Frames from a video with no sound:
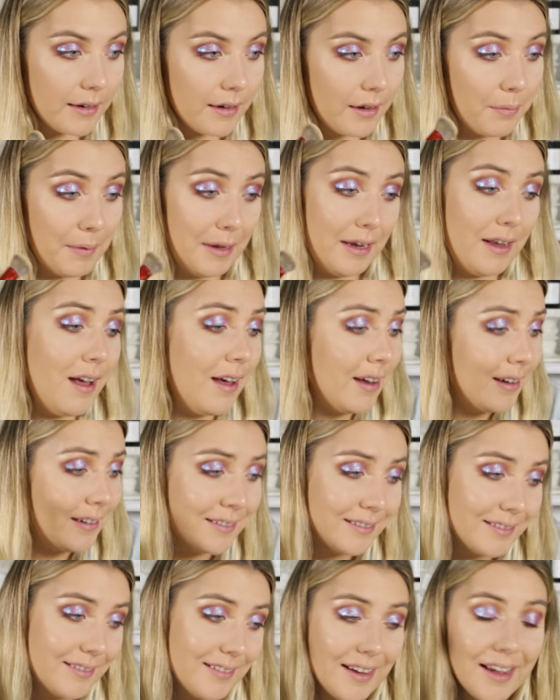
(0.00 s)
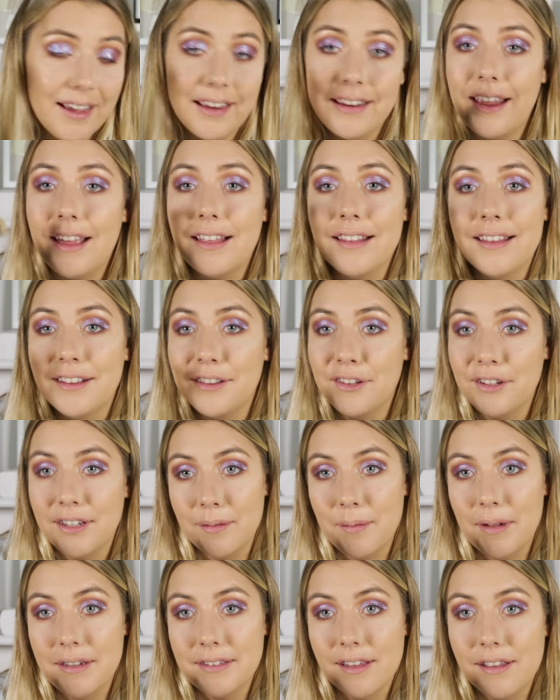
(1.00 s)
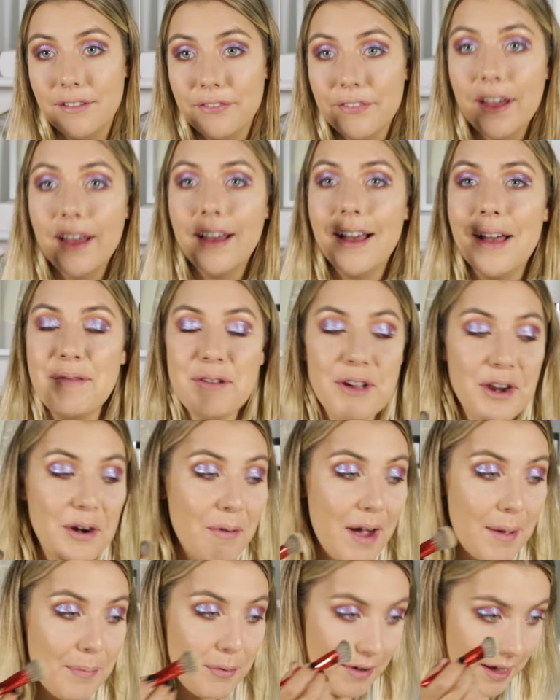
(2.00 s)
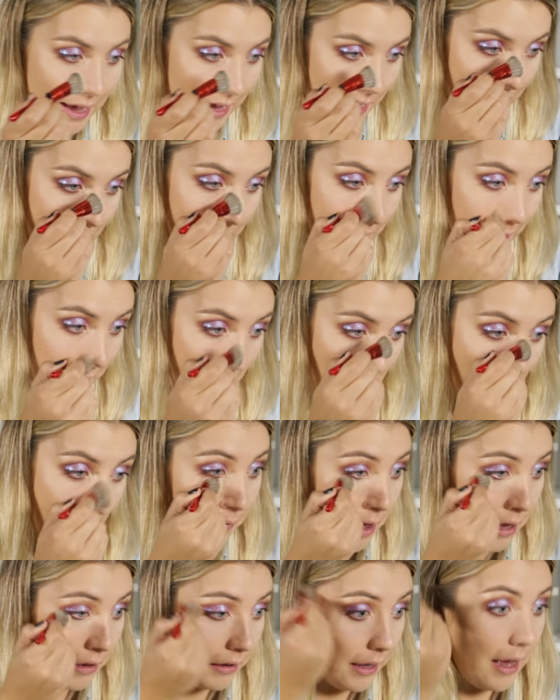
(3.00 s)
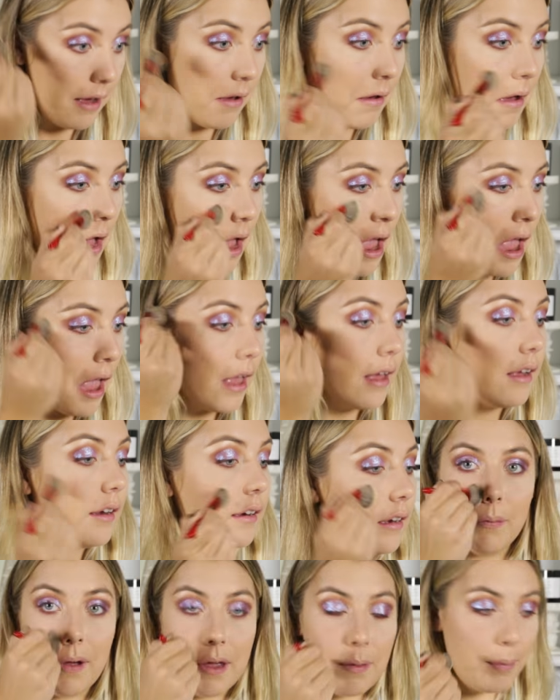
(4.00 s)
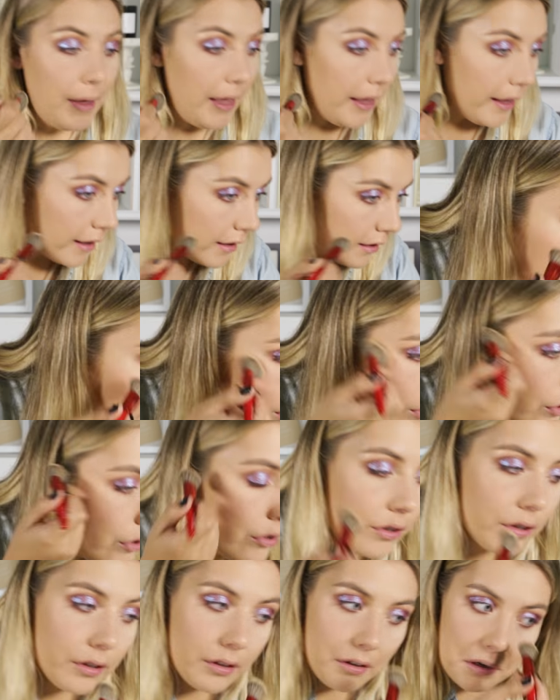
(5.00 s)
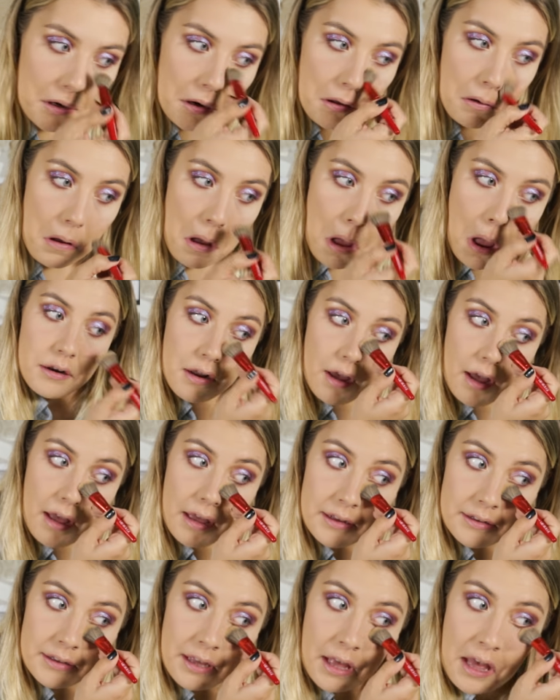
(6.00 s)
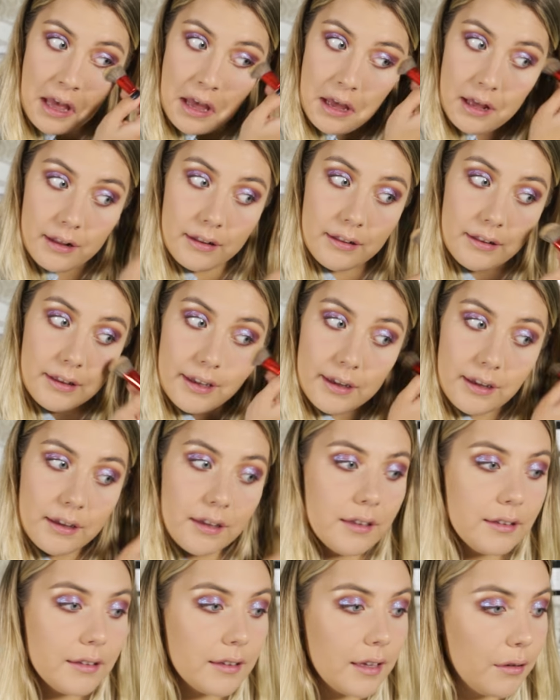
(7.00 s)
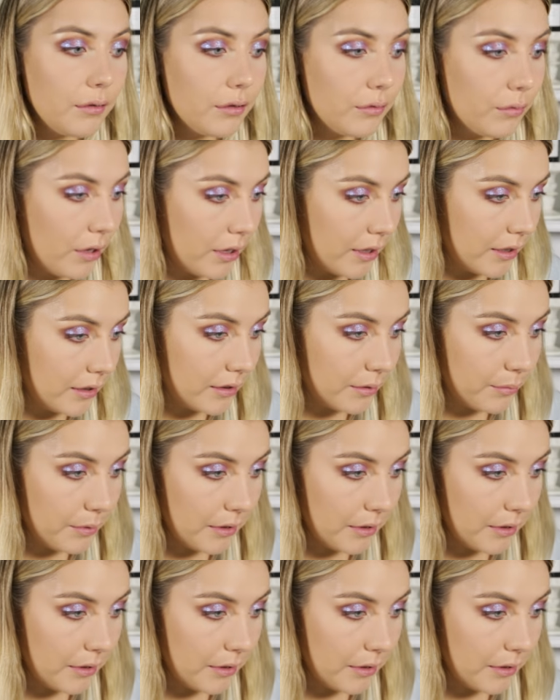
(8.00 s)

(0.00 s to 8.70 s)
oh my God, I can't like look at myself. Uh, I'm gonna wipe away any fallout and my bake, which, you know, not as lit as I would want it to